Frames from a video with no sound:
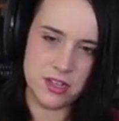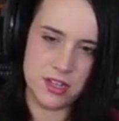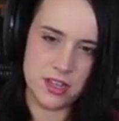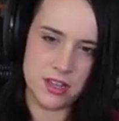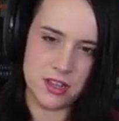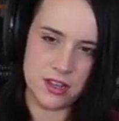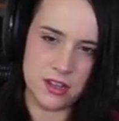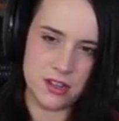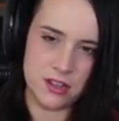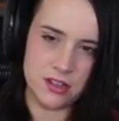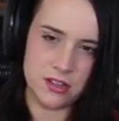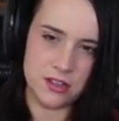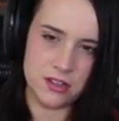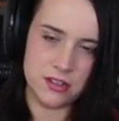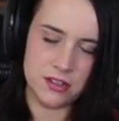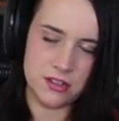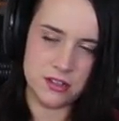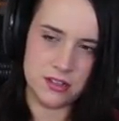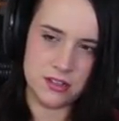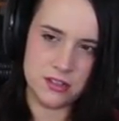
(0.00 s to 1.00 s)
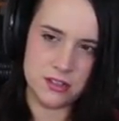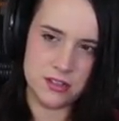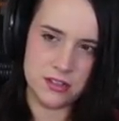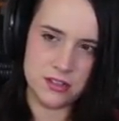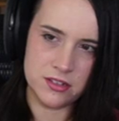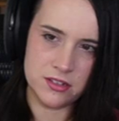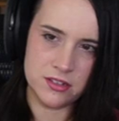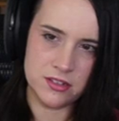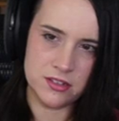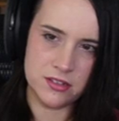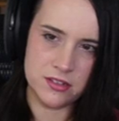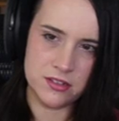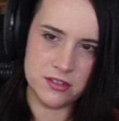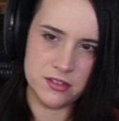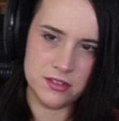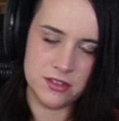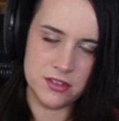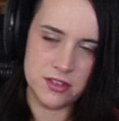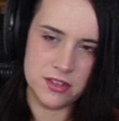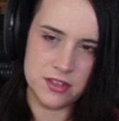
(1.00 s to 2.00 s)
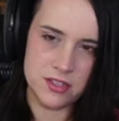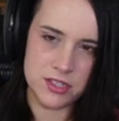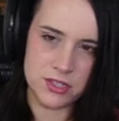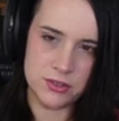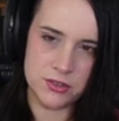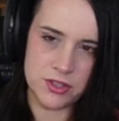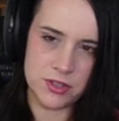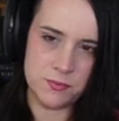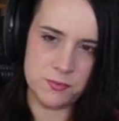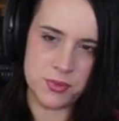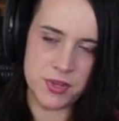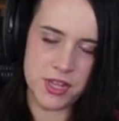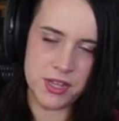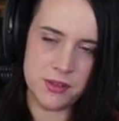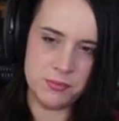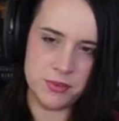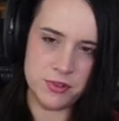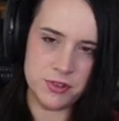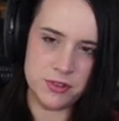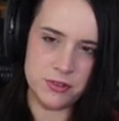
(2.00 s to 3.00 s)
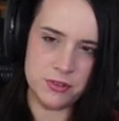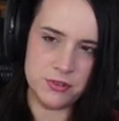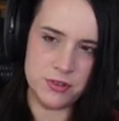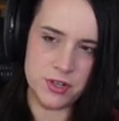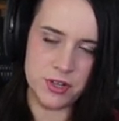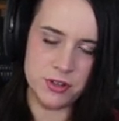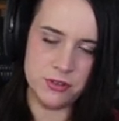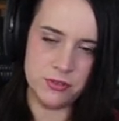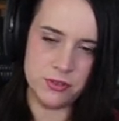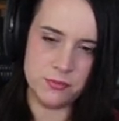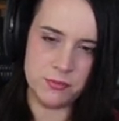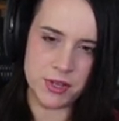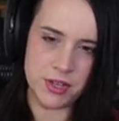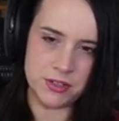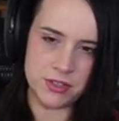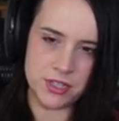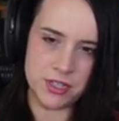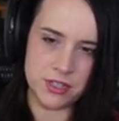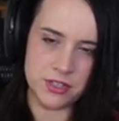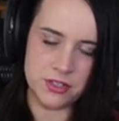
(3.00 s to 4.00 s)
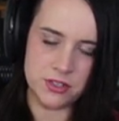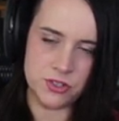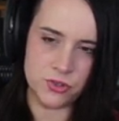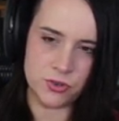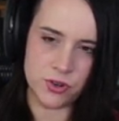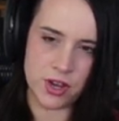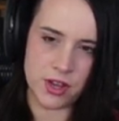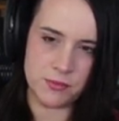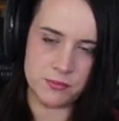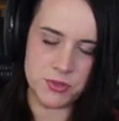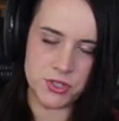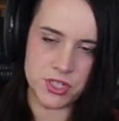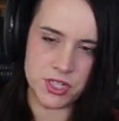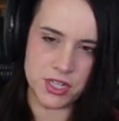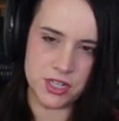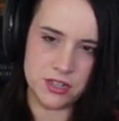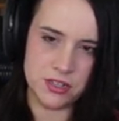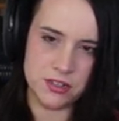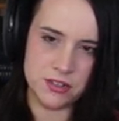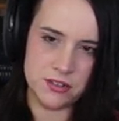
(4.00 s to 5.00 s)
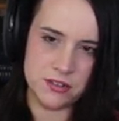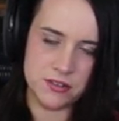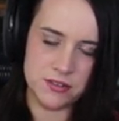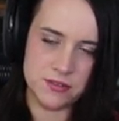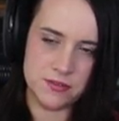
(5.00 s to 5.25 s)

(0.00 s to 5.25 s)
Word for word: Yeah. So the people who knew about the contraption